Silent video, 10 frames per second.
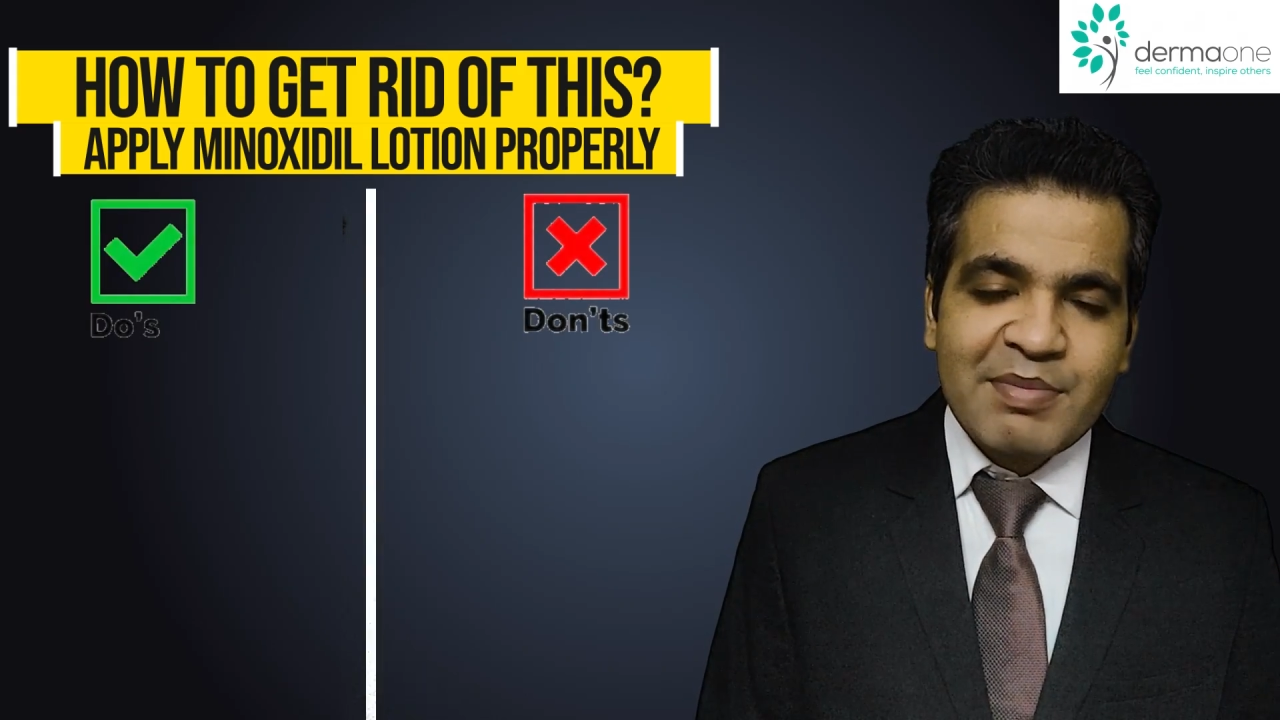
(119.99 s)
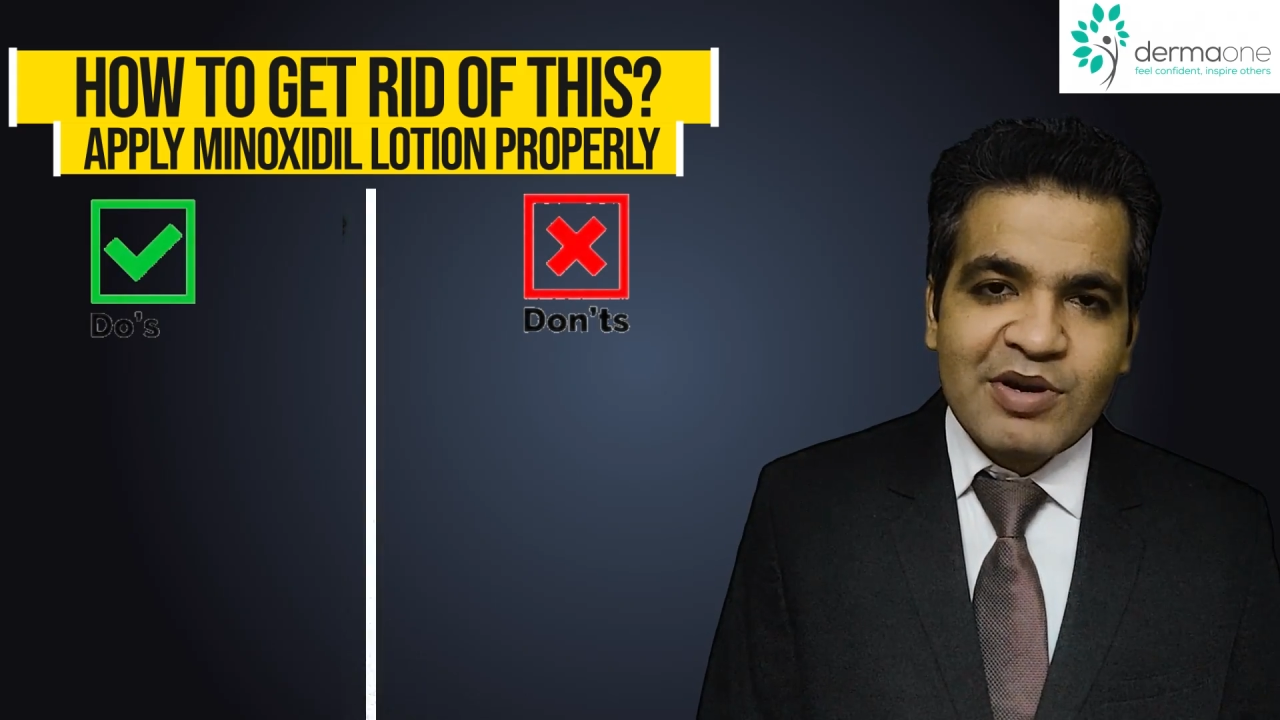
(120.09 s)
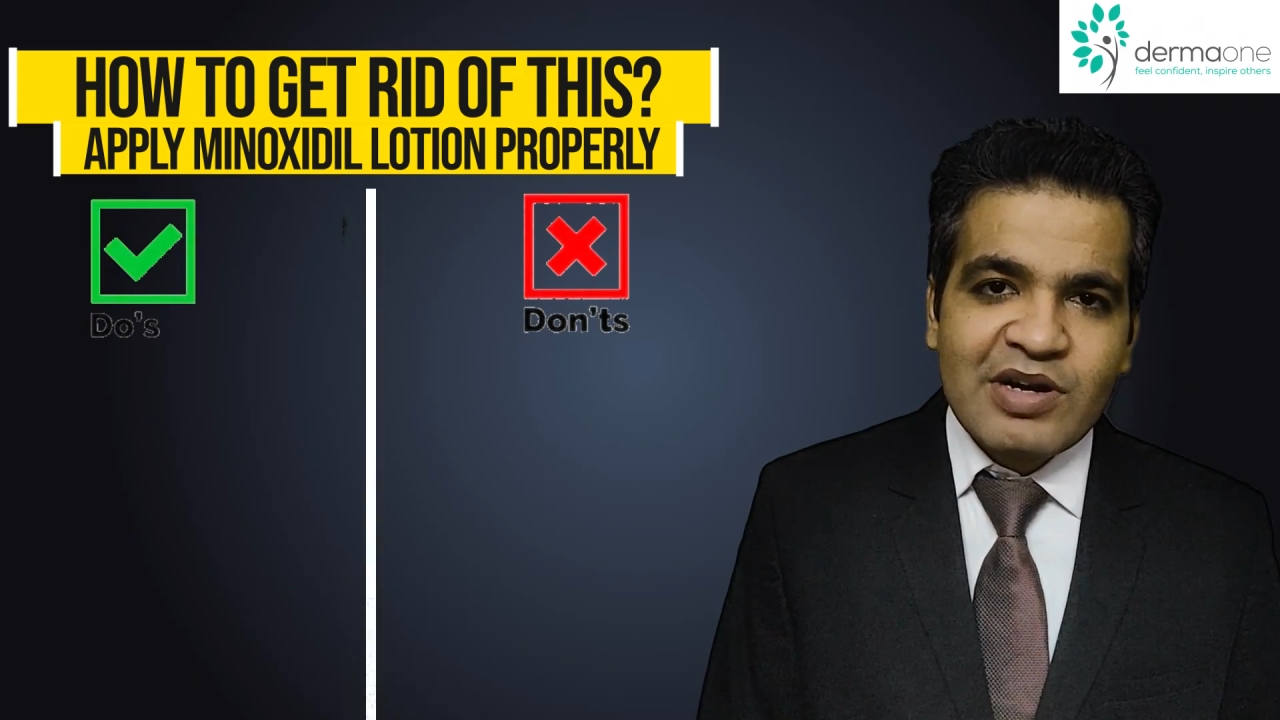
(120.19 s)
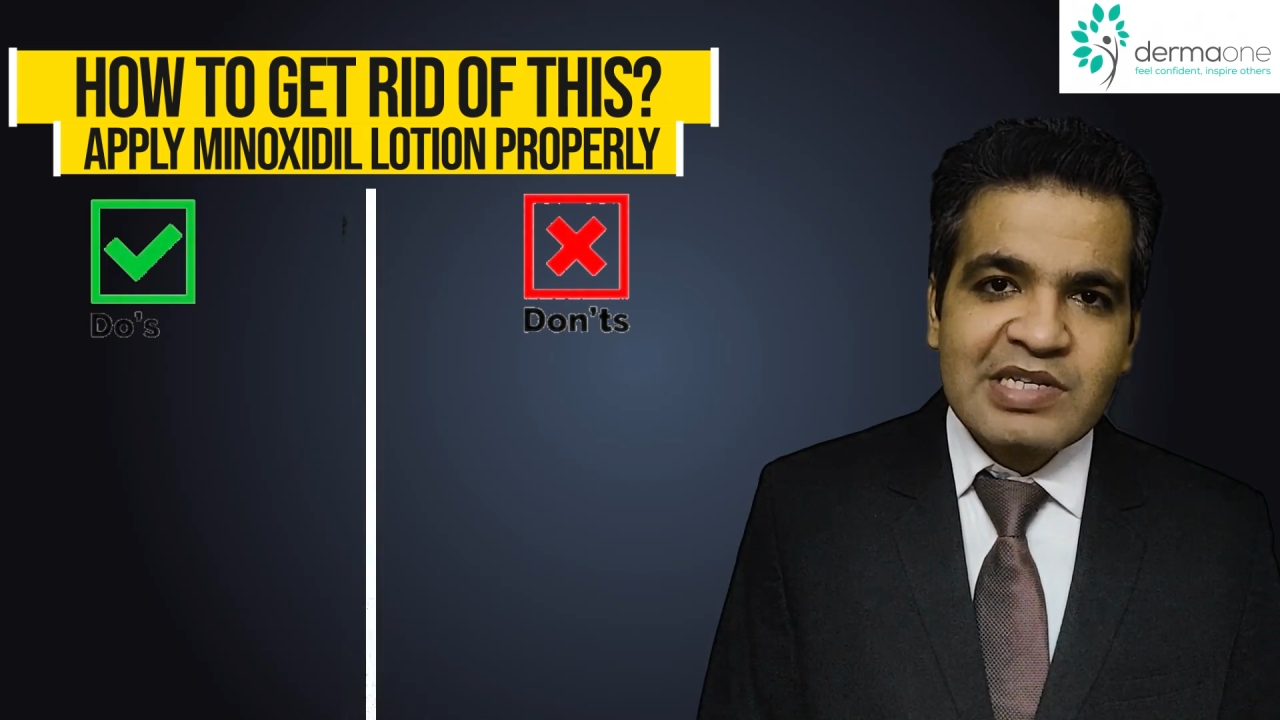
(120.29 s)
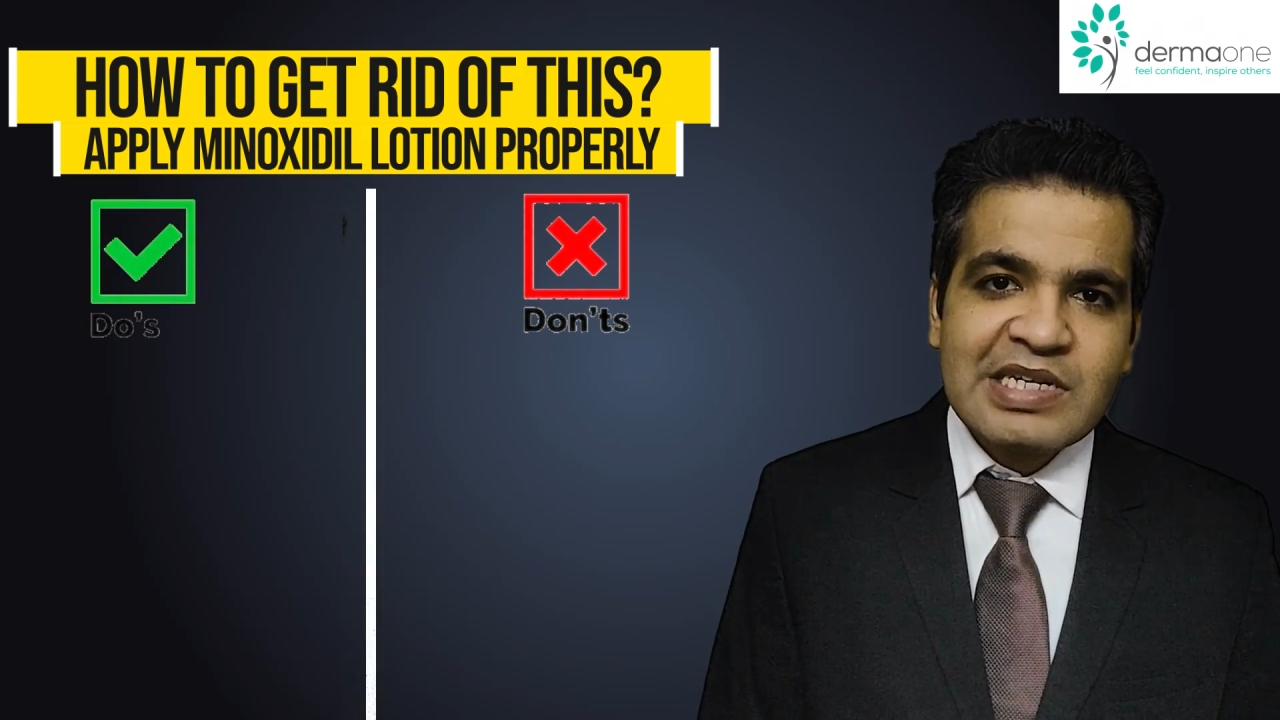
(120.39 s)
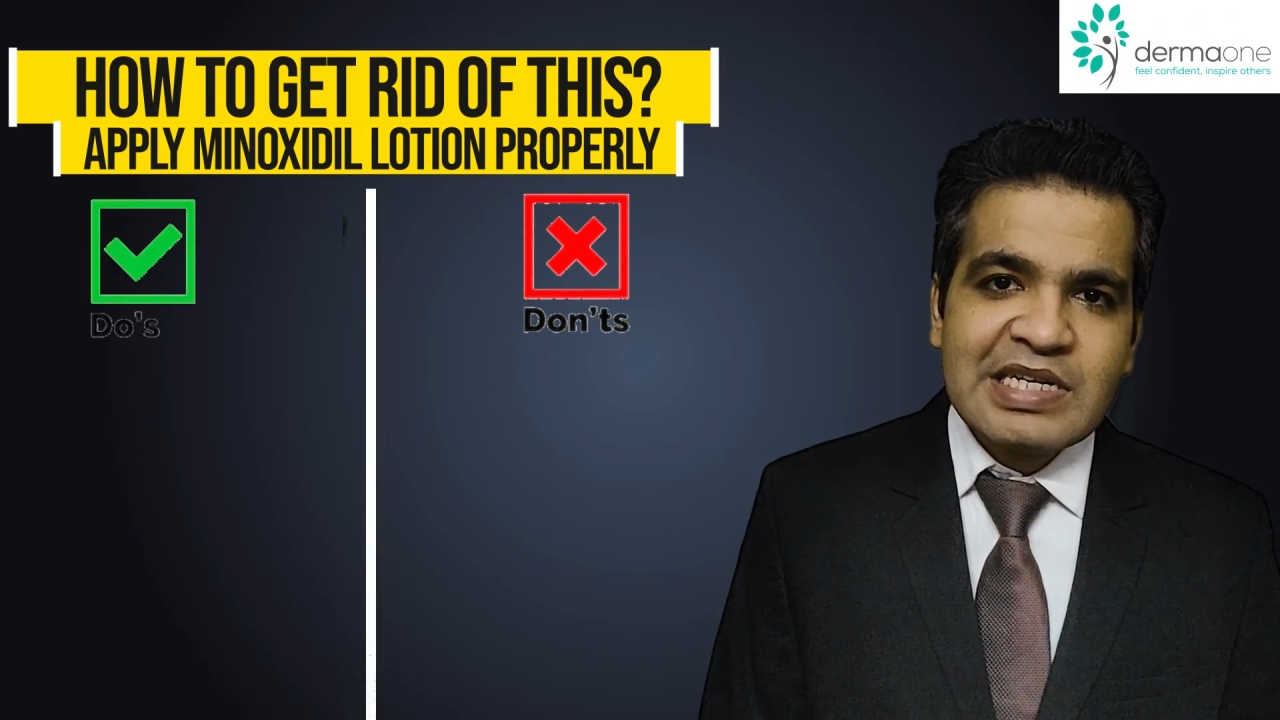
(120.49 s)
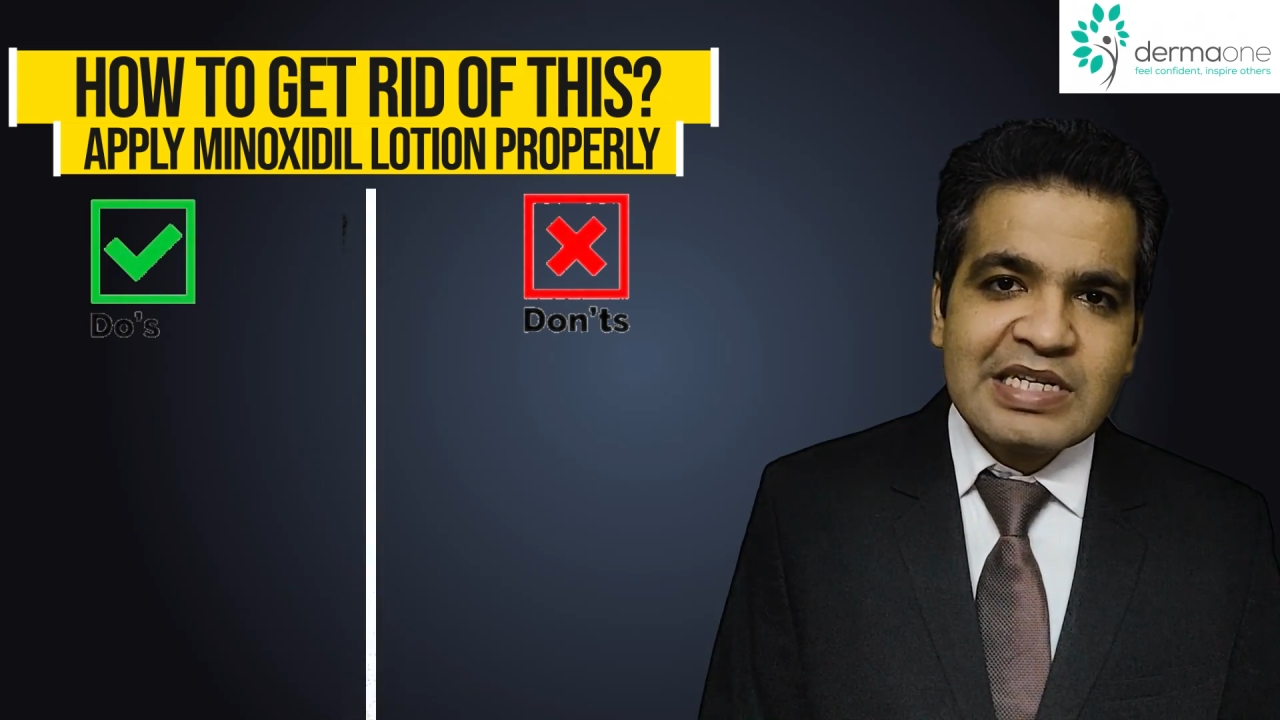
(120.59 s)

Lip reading: minoxidil